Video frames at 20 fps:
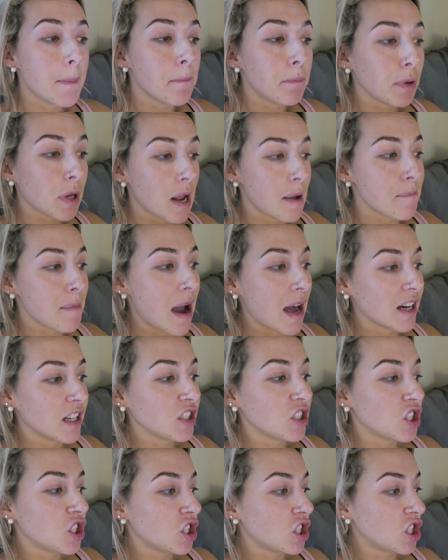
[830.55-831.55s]
but I
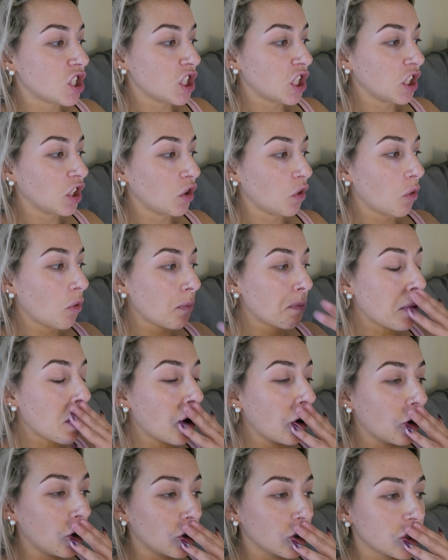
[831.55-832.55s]
managed to
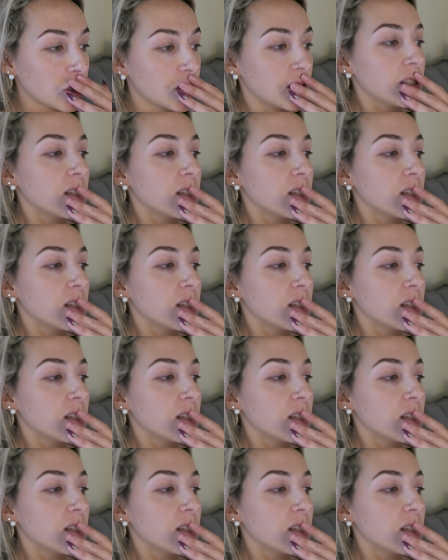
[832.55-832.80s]
put